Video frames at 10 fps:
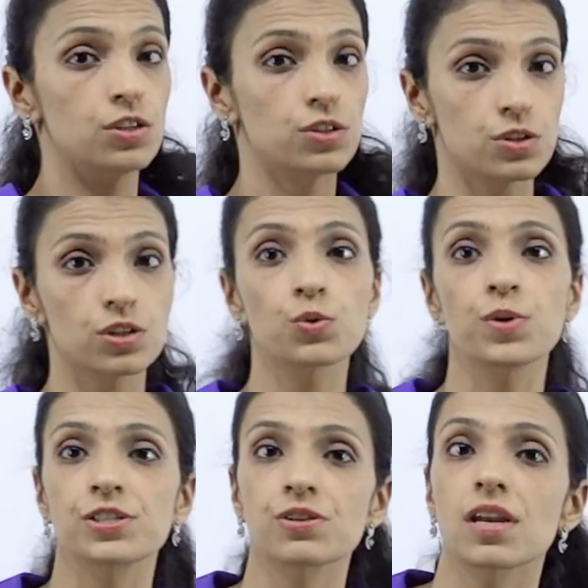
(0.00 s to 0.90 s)
you're not
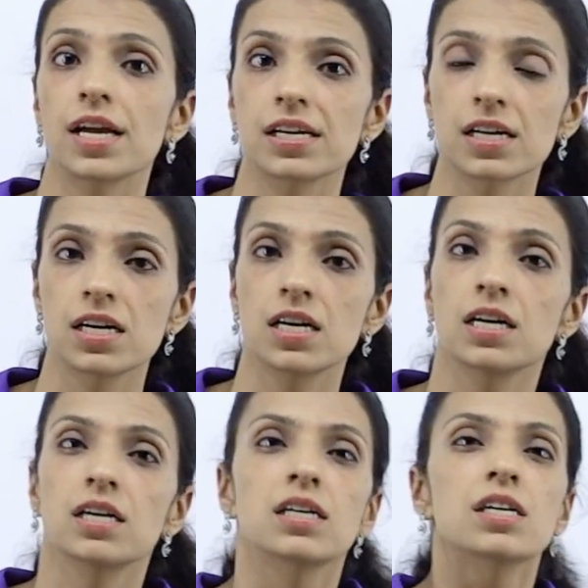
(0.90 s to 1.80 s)
going to like.
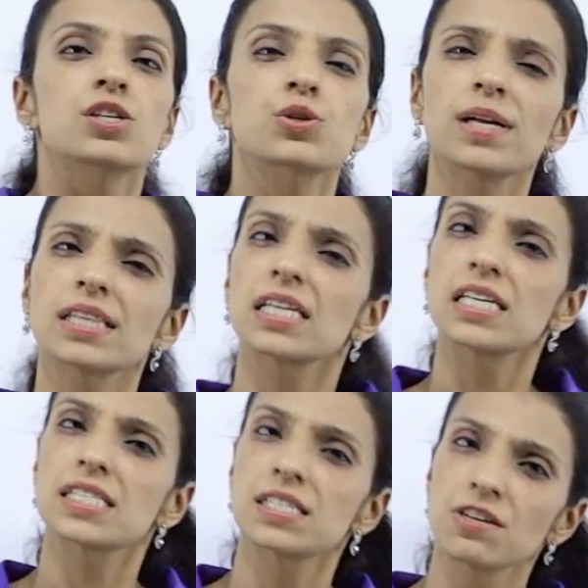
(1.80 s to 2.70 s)
So well, the
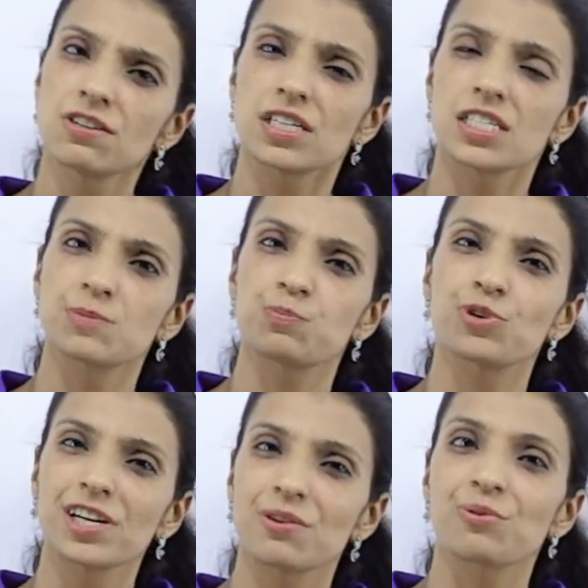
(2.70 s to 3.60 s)
listener is
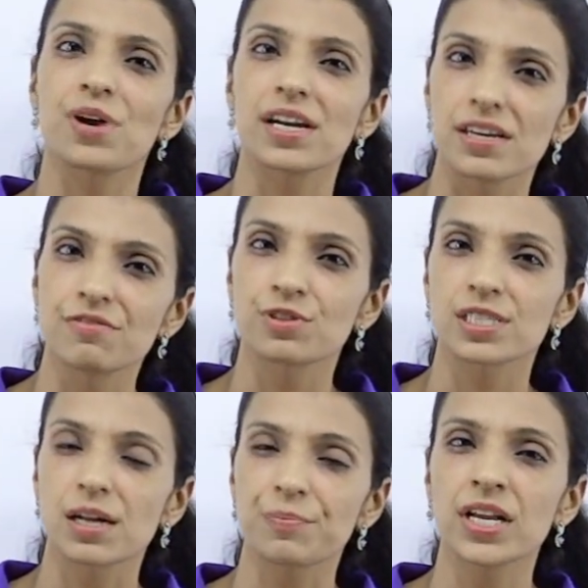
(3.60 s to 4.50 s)
pretty ready for
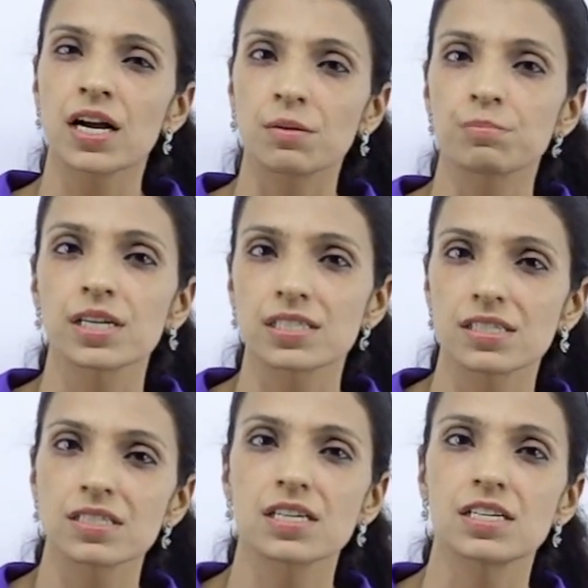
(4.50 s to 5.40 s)
something
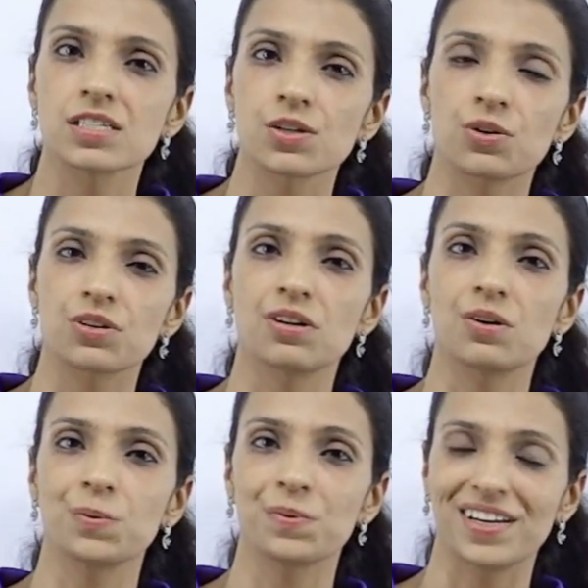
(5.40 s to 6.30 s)
unpleasant his or
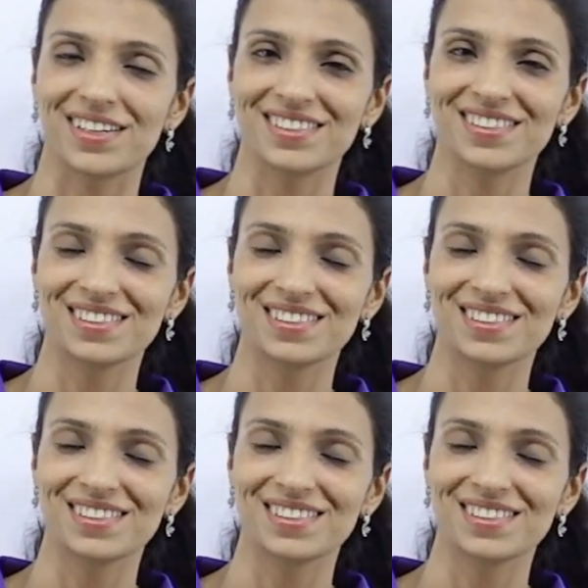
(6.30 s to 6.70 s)
her way,